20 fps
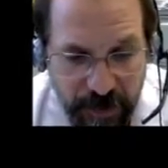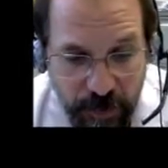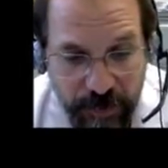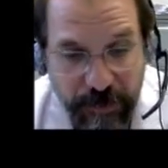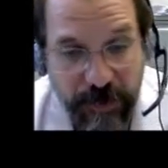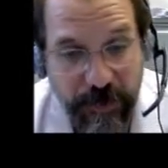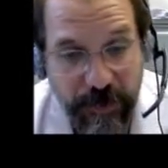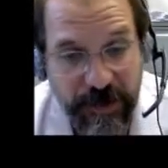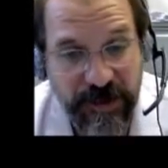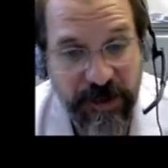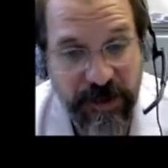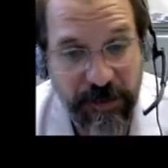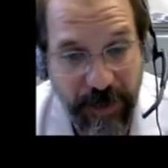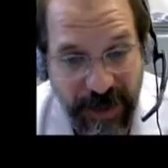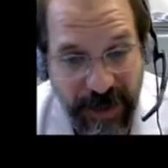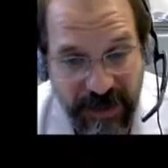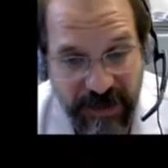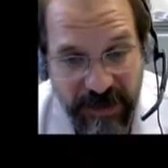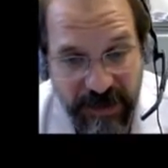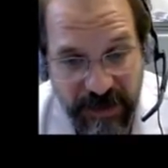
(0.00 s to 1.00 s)
So it's pretty much
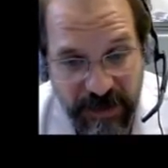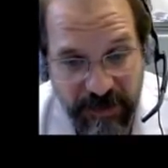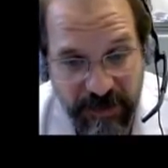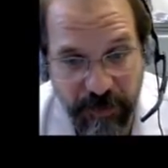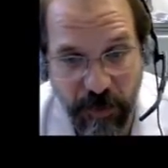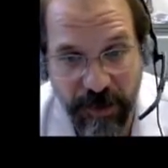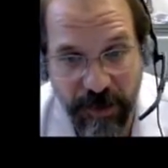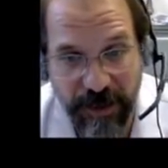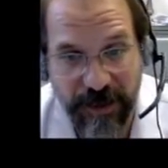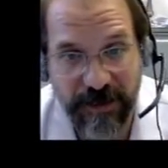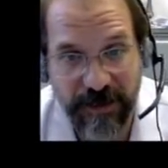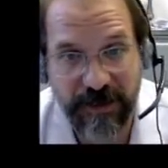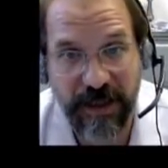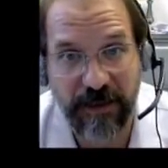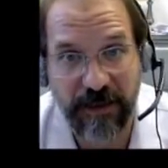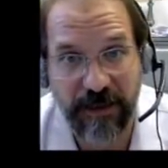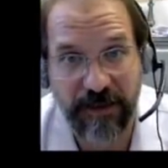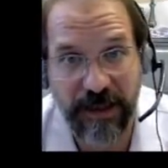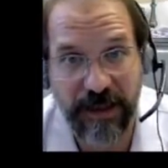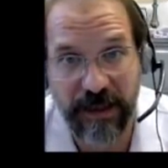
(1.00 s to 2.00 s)
spent at this point. It
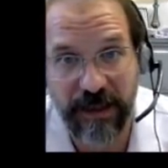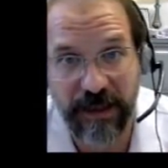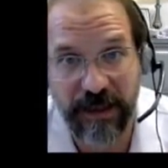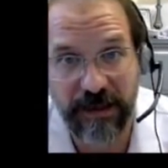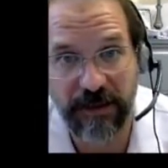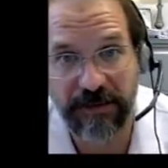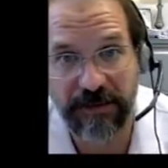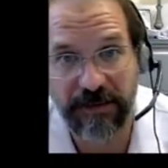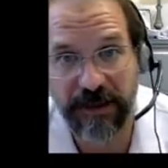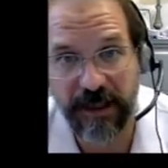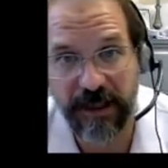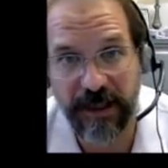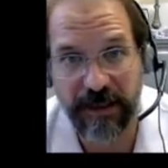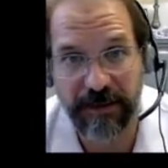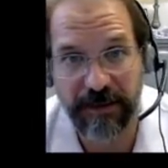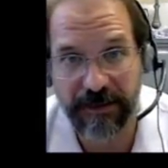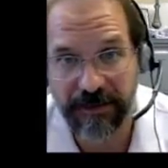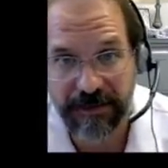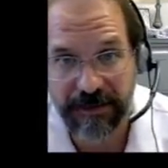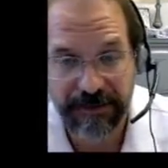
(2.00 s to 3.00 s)
doesn't have anything left to
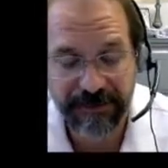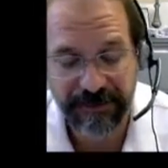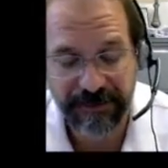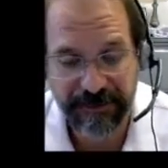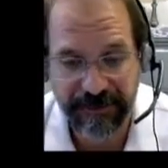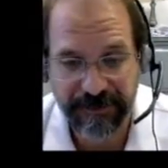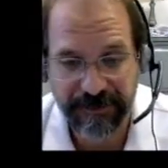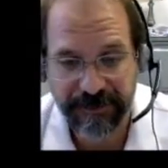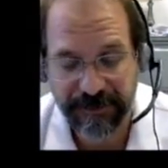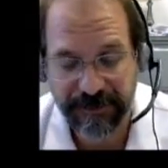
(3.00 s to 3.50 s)
give.